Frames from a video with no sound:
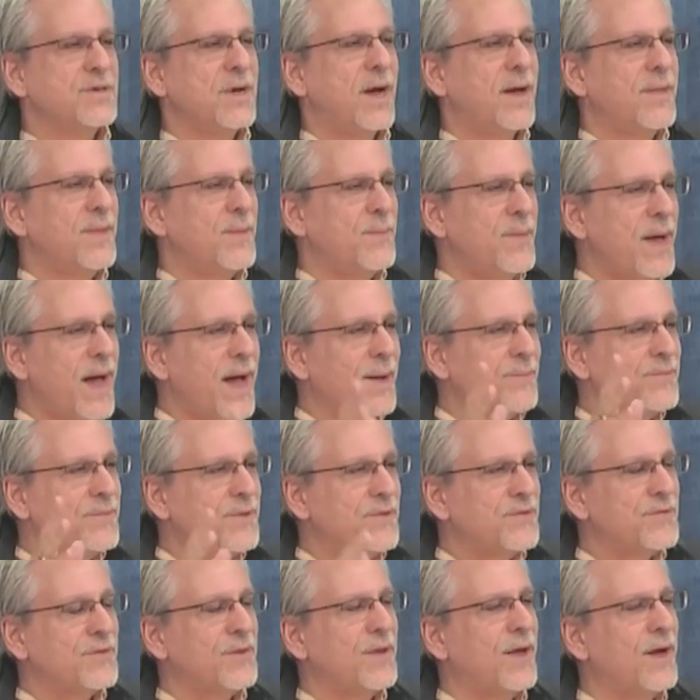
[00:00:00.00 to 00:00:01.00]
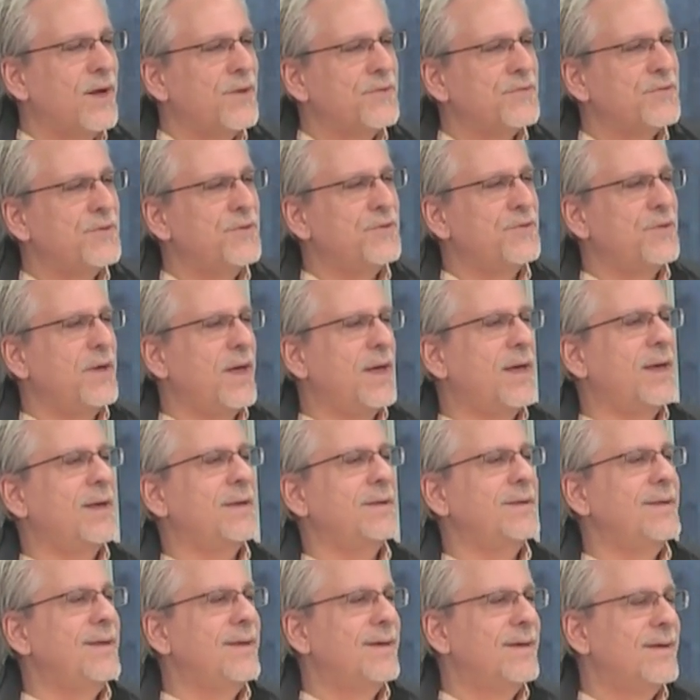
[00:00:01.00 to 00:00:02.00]
John the Baptist lost his
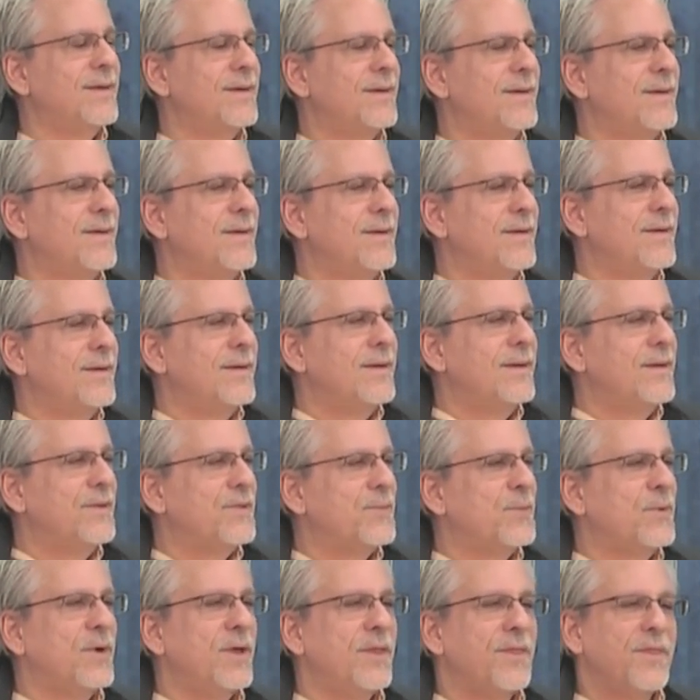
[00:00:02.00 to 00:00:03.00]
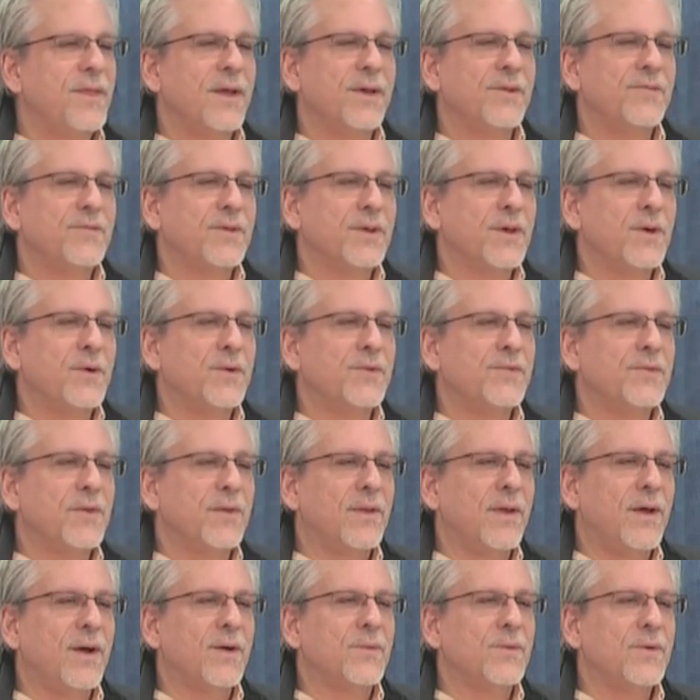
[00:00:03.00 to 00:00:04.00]
head. It's one of the things that goes
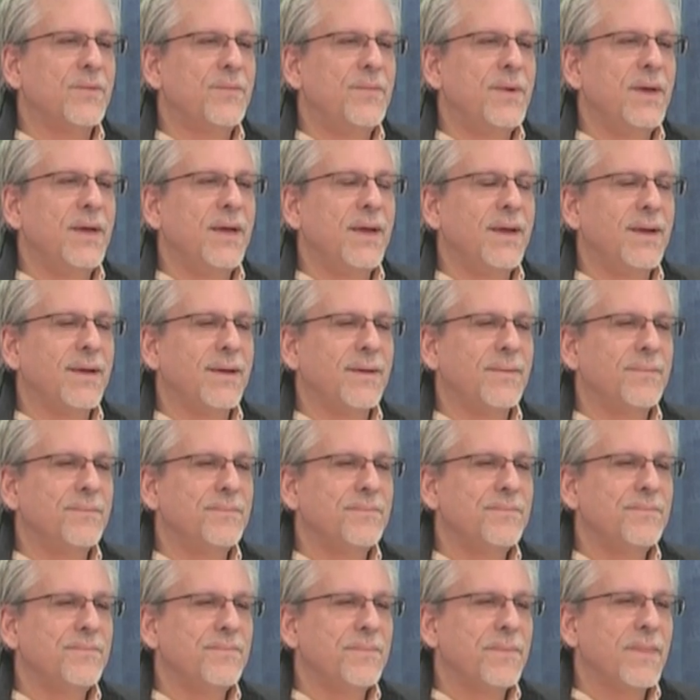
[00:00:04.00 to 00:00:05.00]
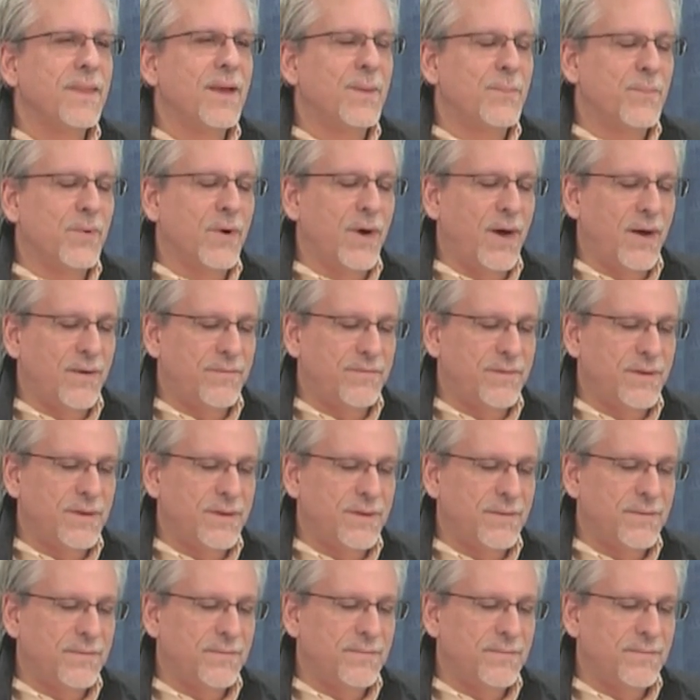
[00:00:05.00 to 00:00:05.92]
along with being a prophet.